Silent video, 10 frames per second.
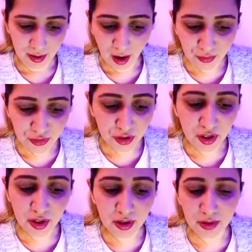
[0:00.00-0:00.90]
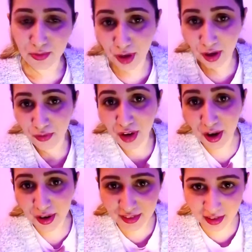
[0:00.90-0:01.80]
After the we
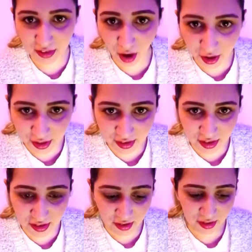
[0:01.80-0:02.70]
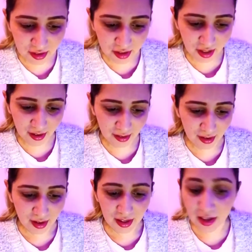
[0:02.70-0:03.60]
are getting targeted, yeah,
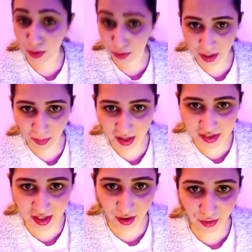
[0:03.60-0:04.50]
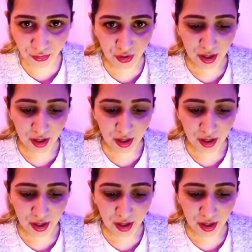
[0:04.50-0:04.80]
including myself,